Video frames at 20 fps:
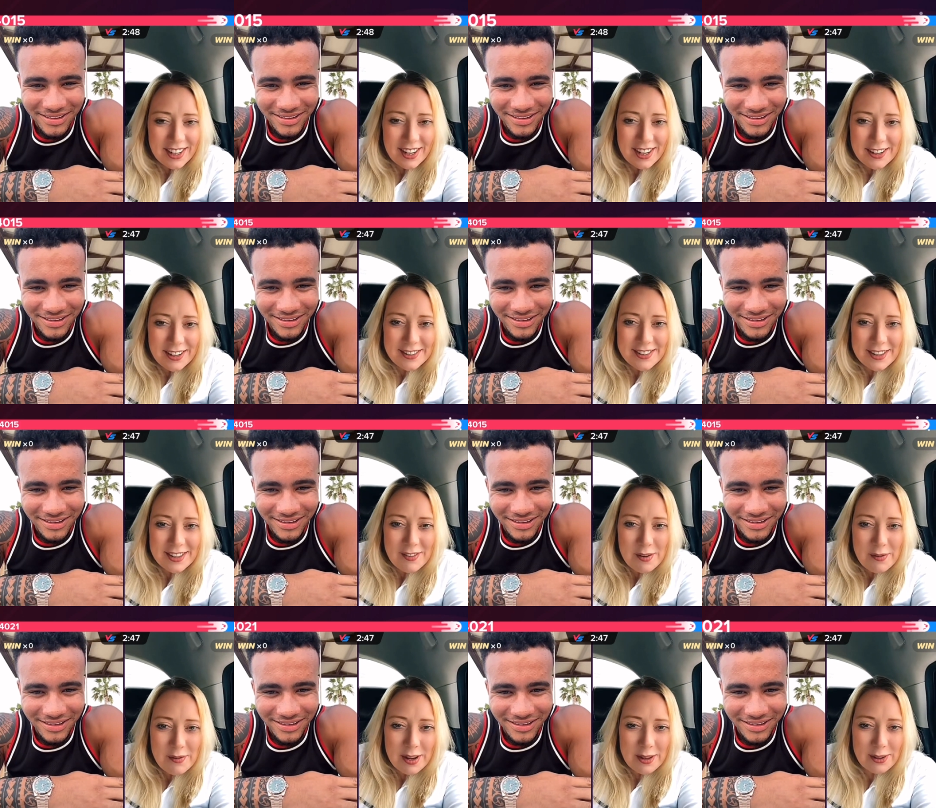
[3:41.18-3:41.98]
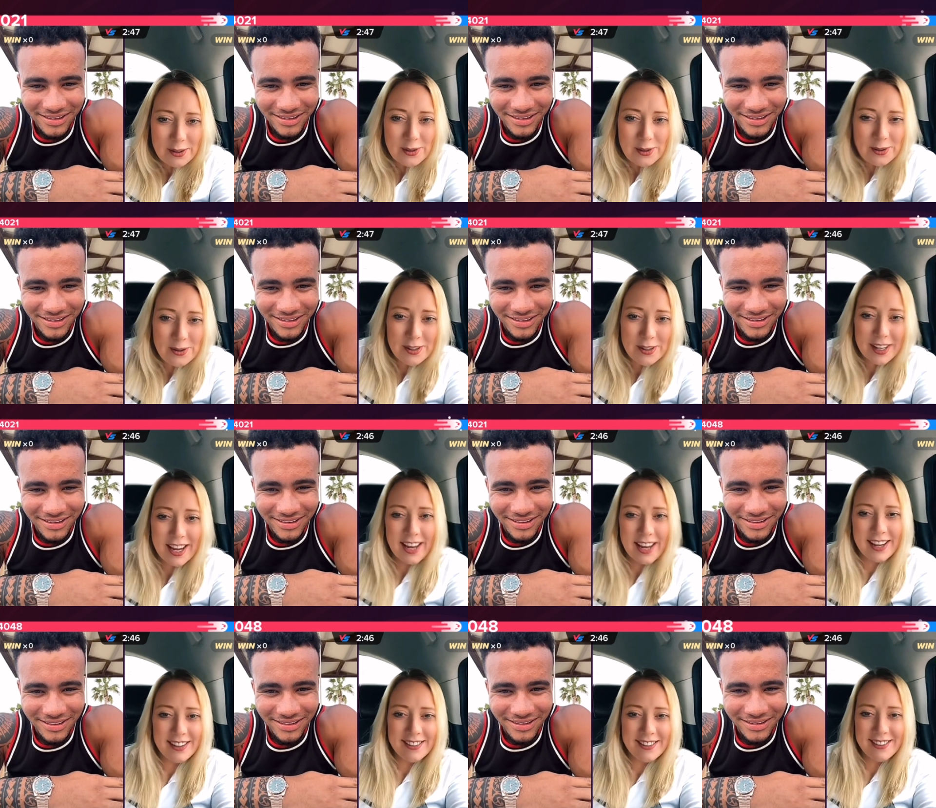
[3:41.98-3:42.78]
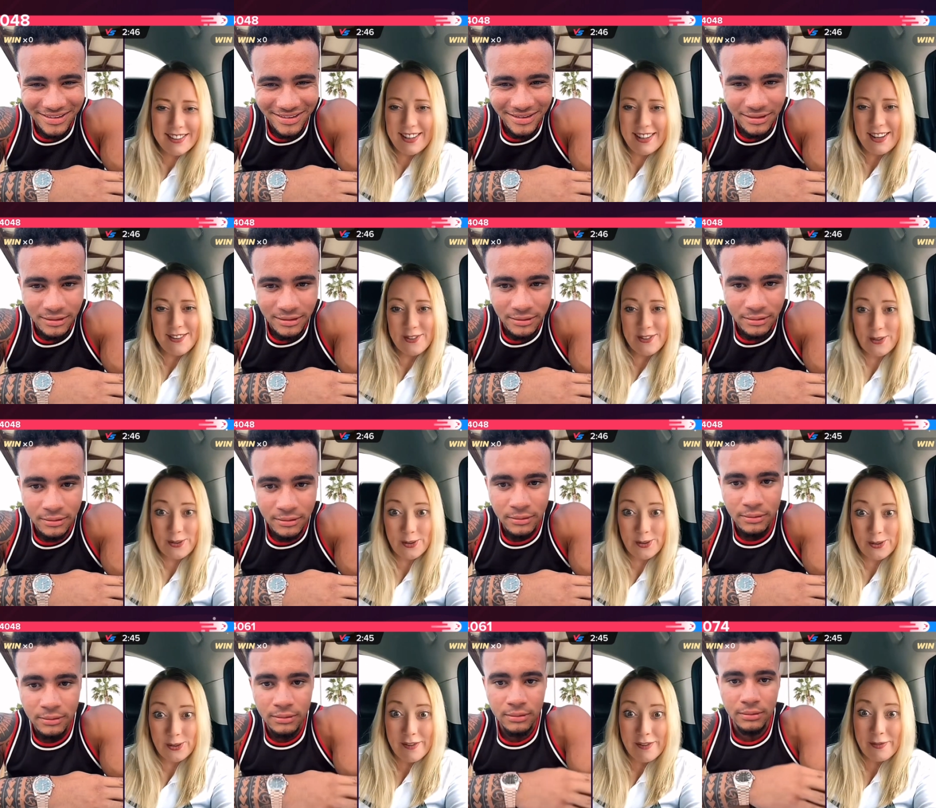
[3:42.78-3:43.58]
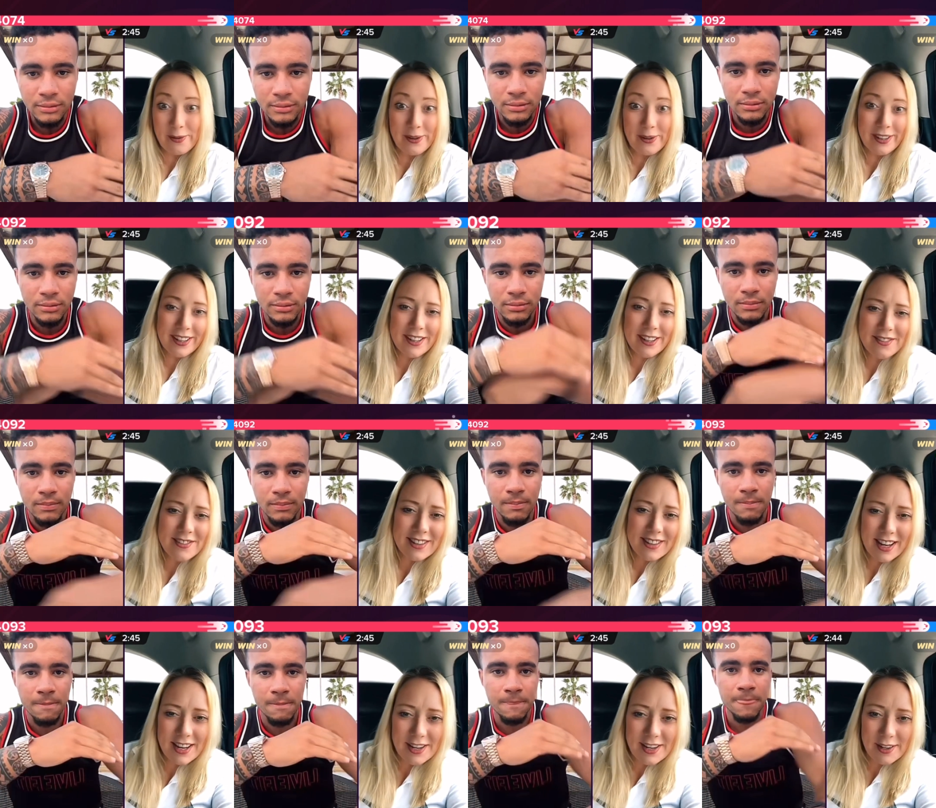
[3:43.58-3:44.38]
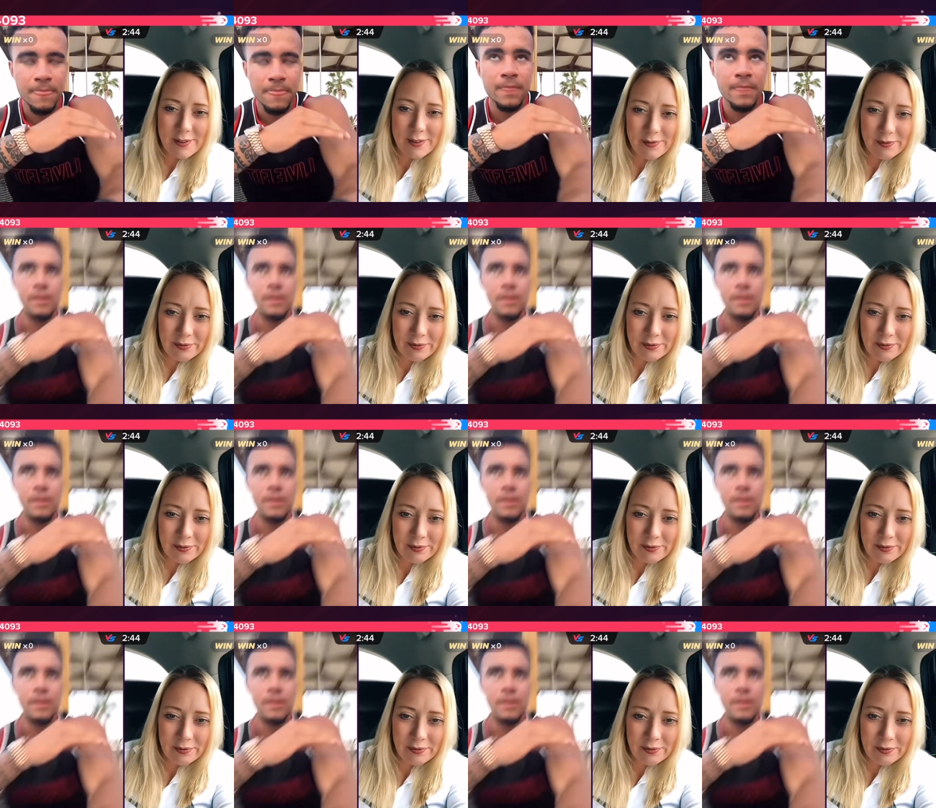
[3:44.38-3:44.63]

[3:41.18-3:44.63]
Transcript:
Speaker 1: Asking about the court case, and that's all everyone keeps saying.